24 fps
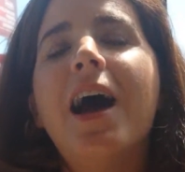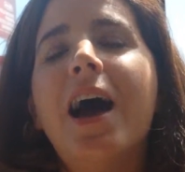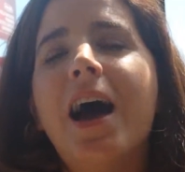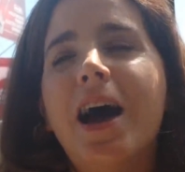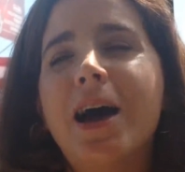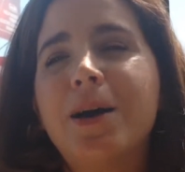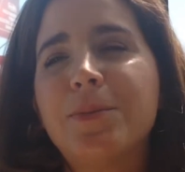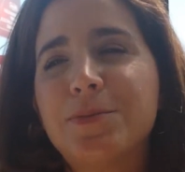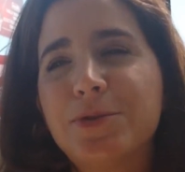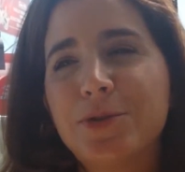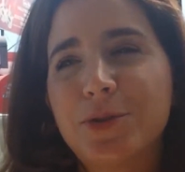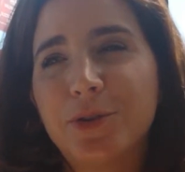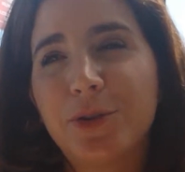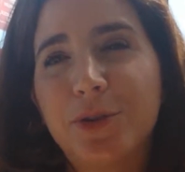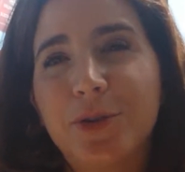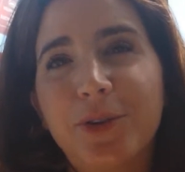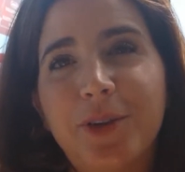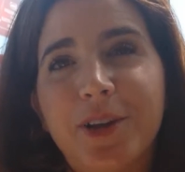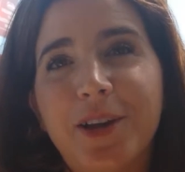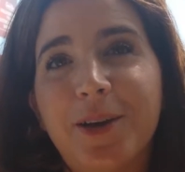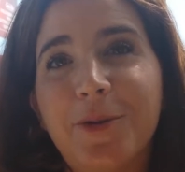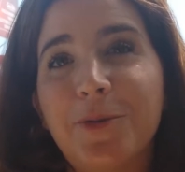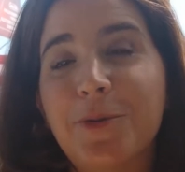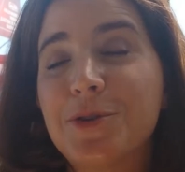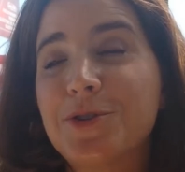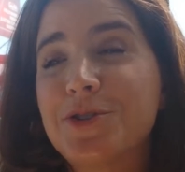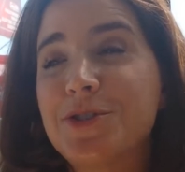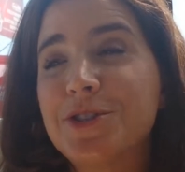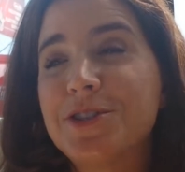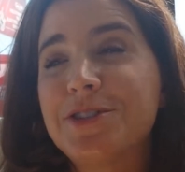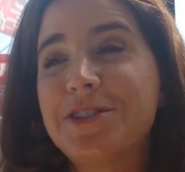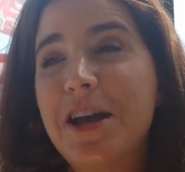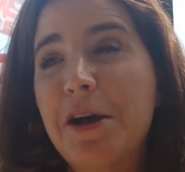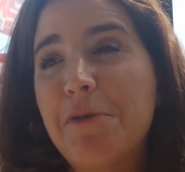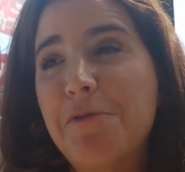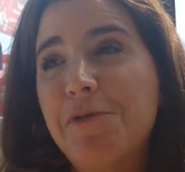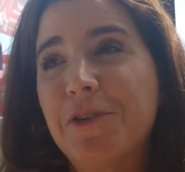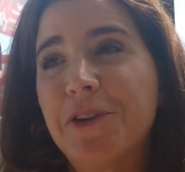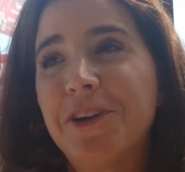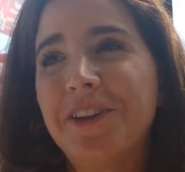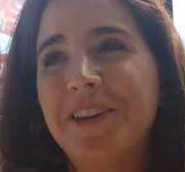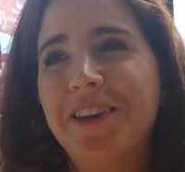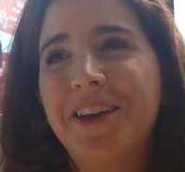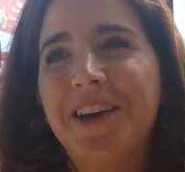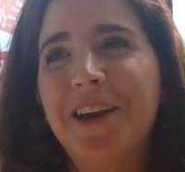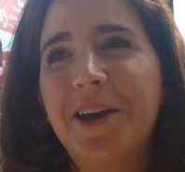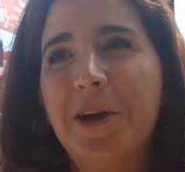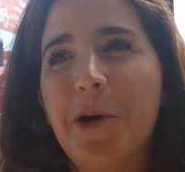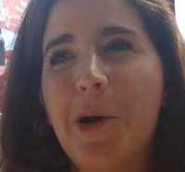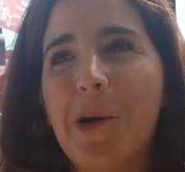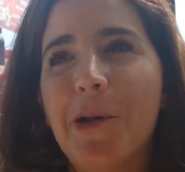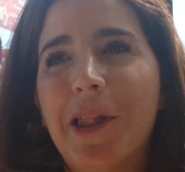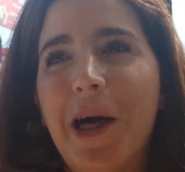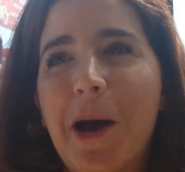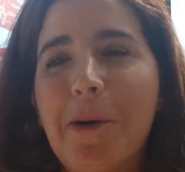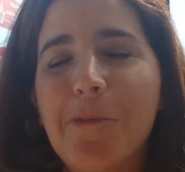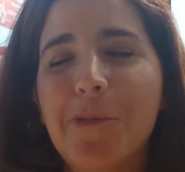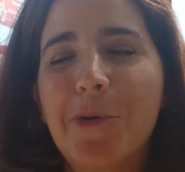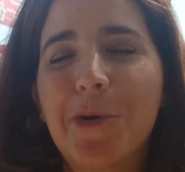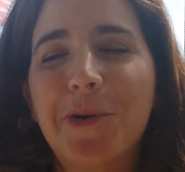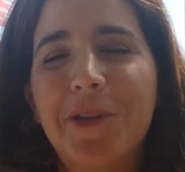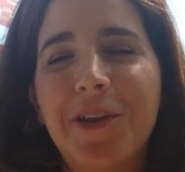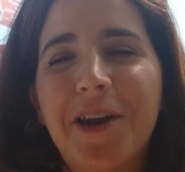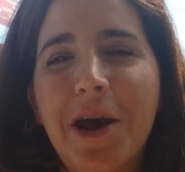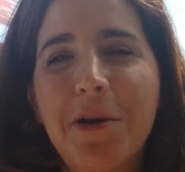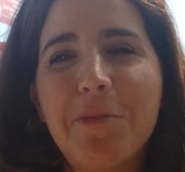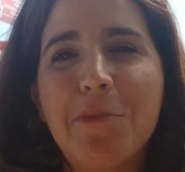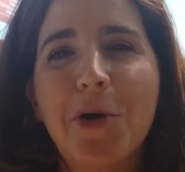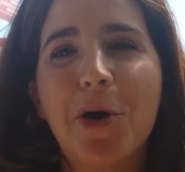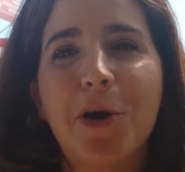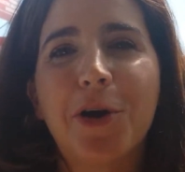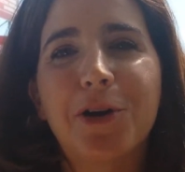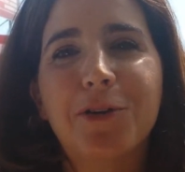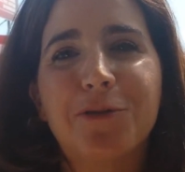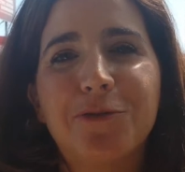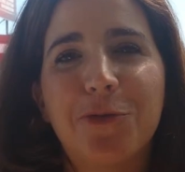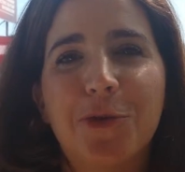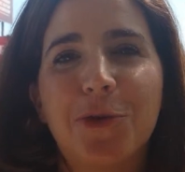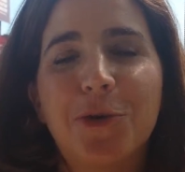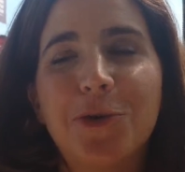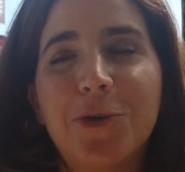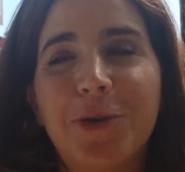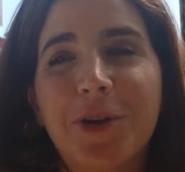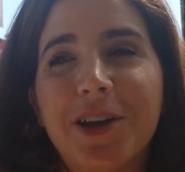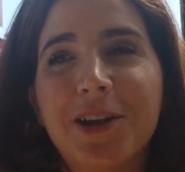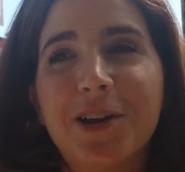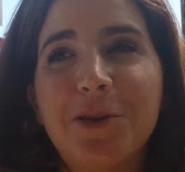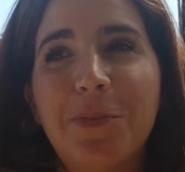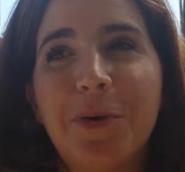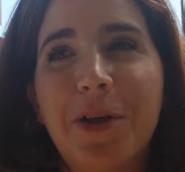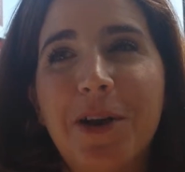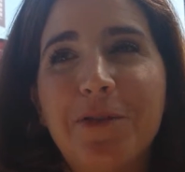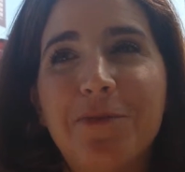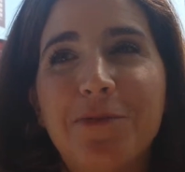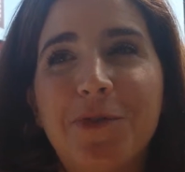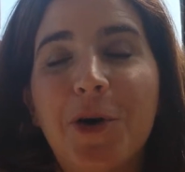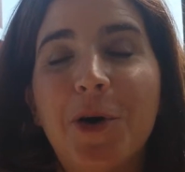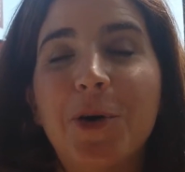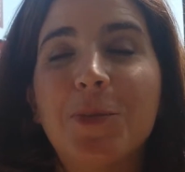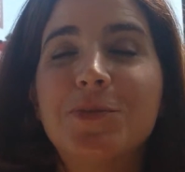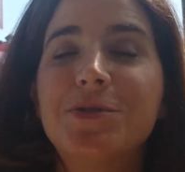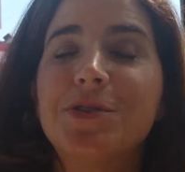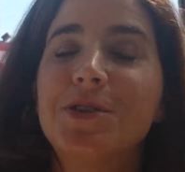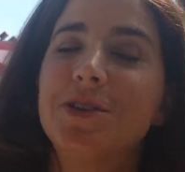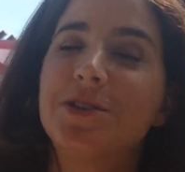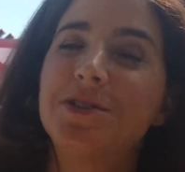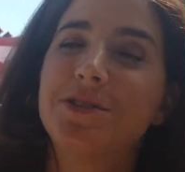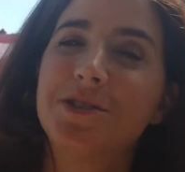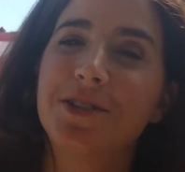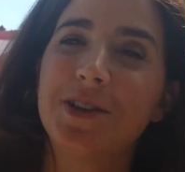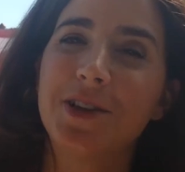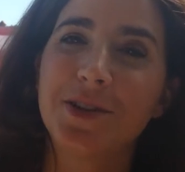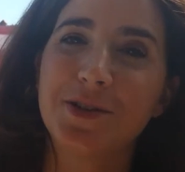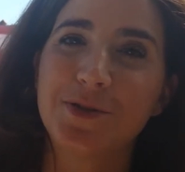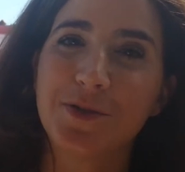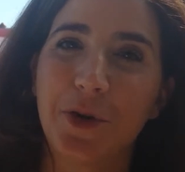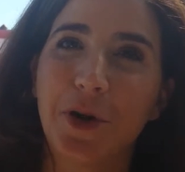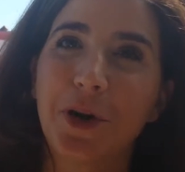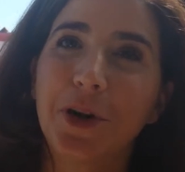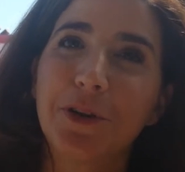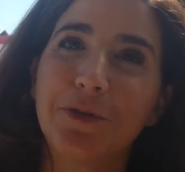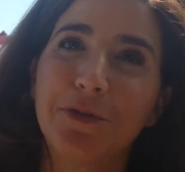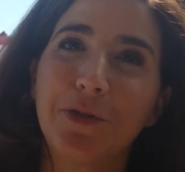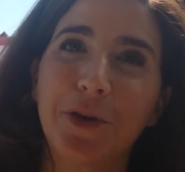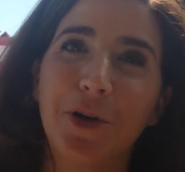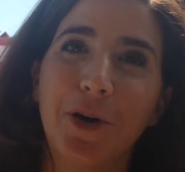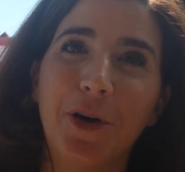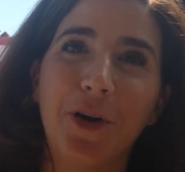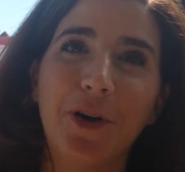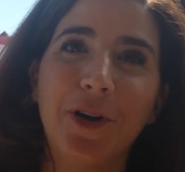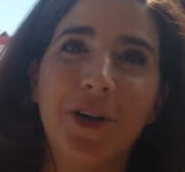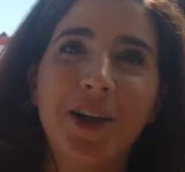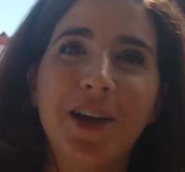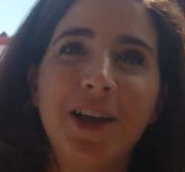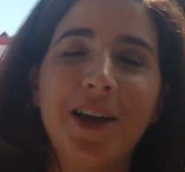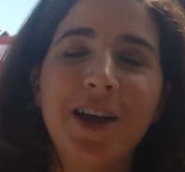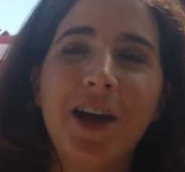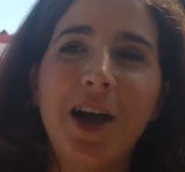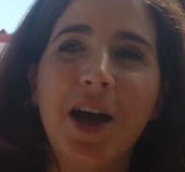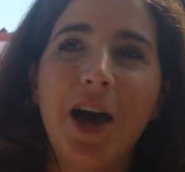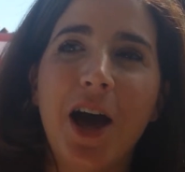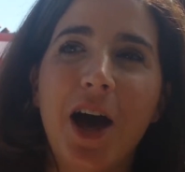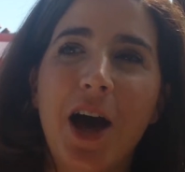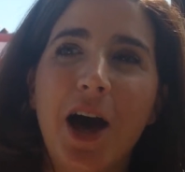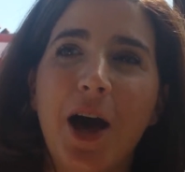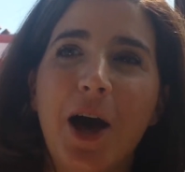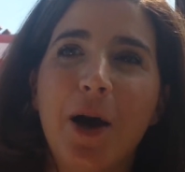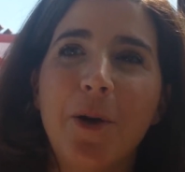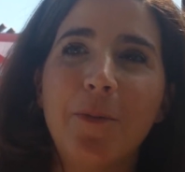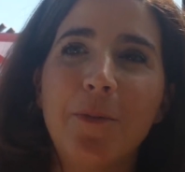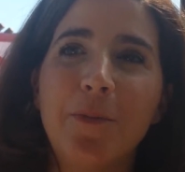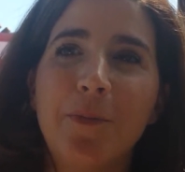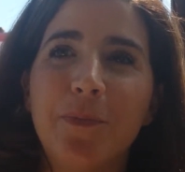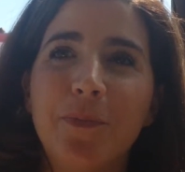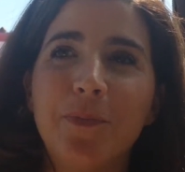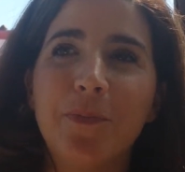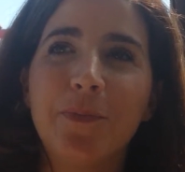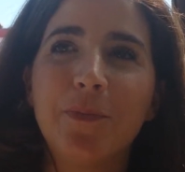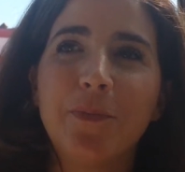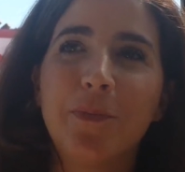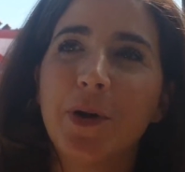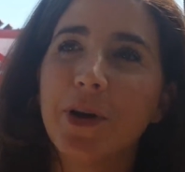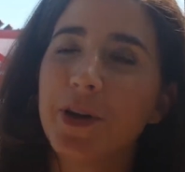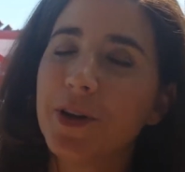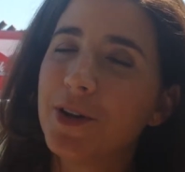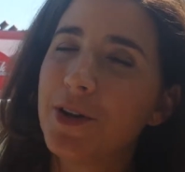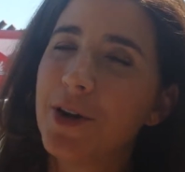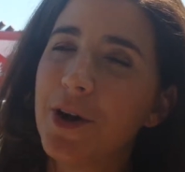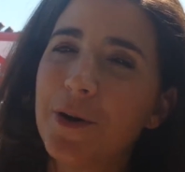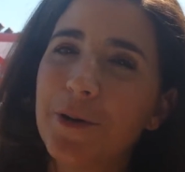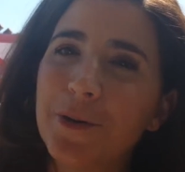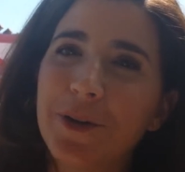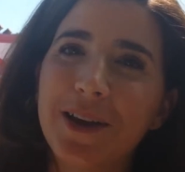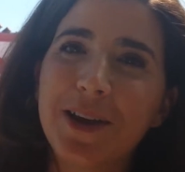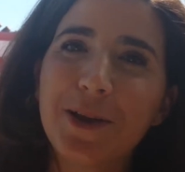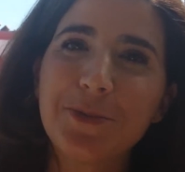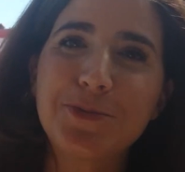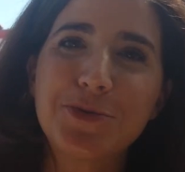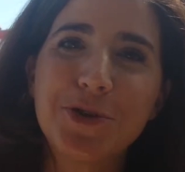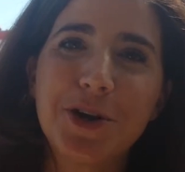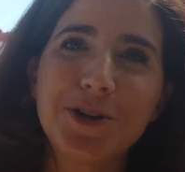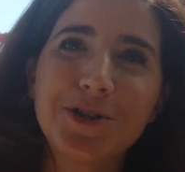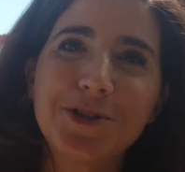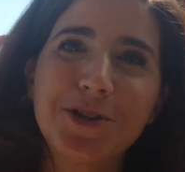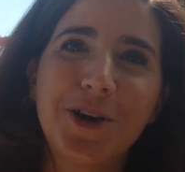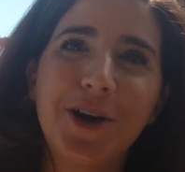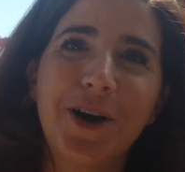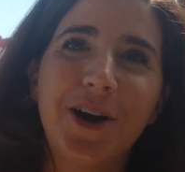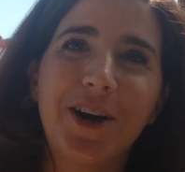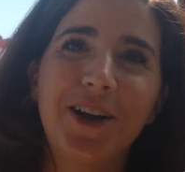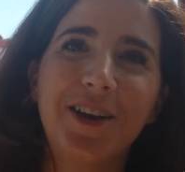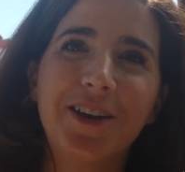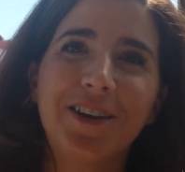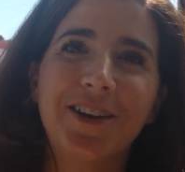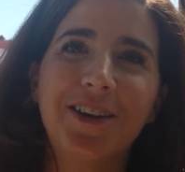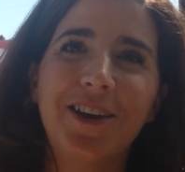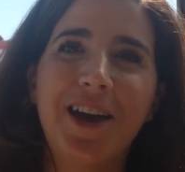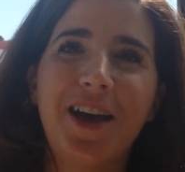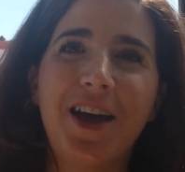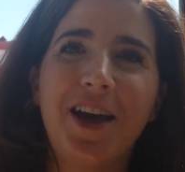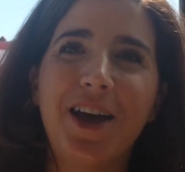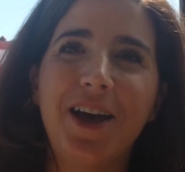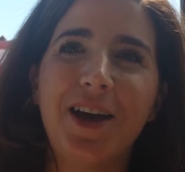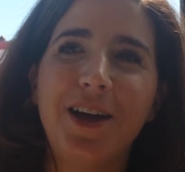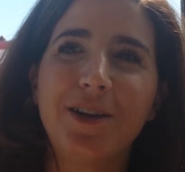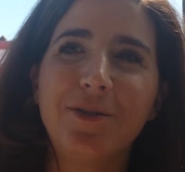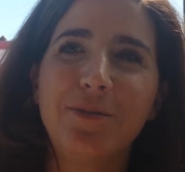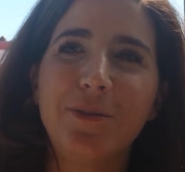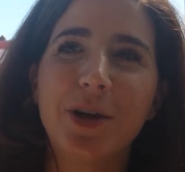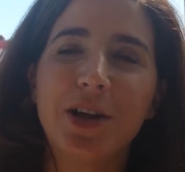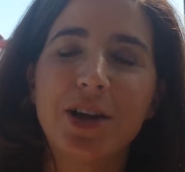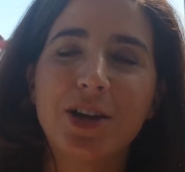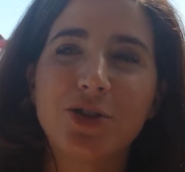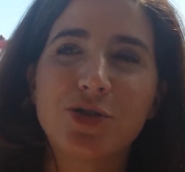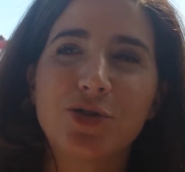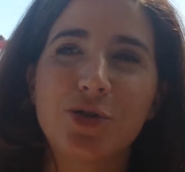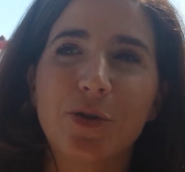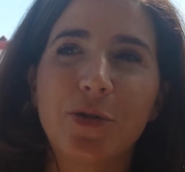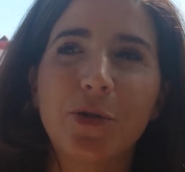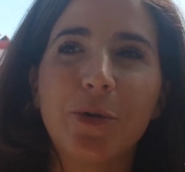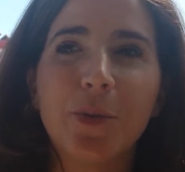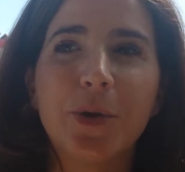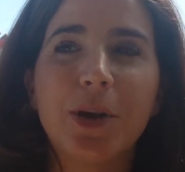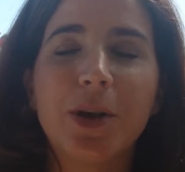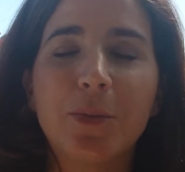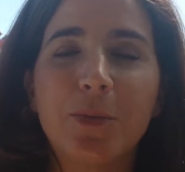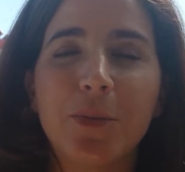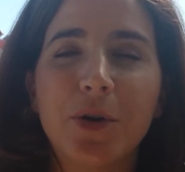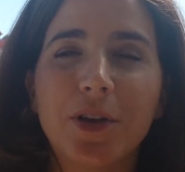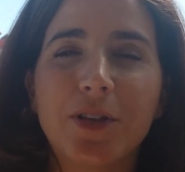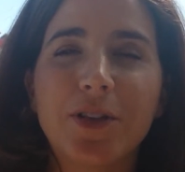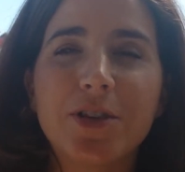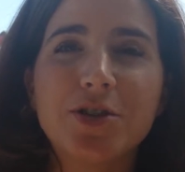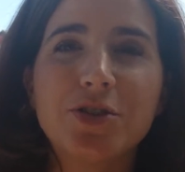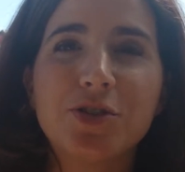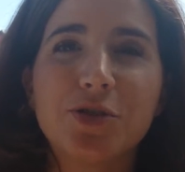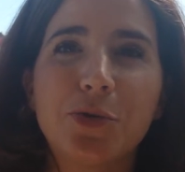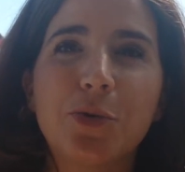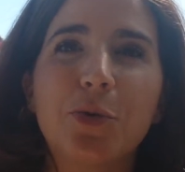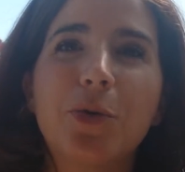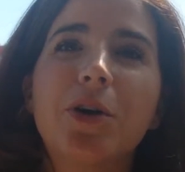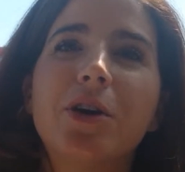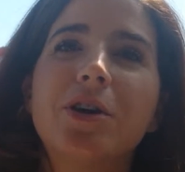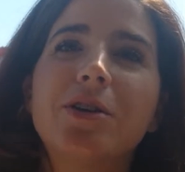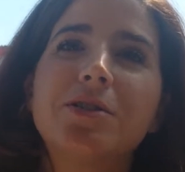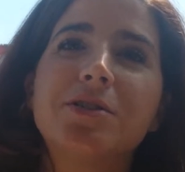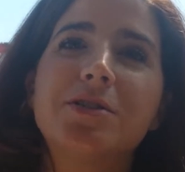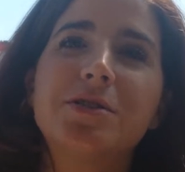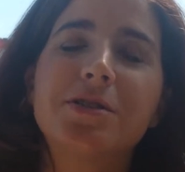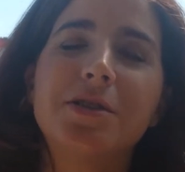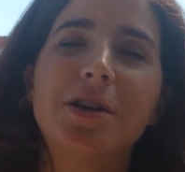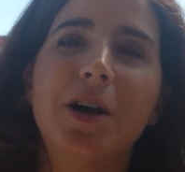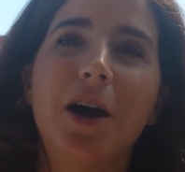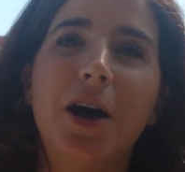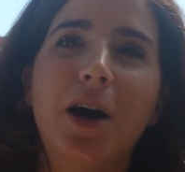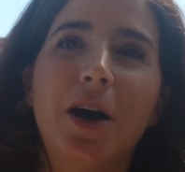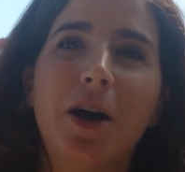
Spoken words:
Absolutely, which is definitely a lot more than I bargained for. Doing independent films is very difficult. But we keep trudging on and making sure that we can bring these stories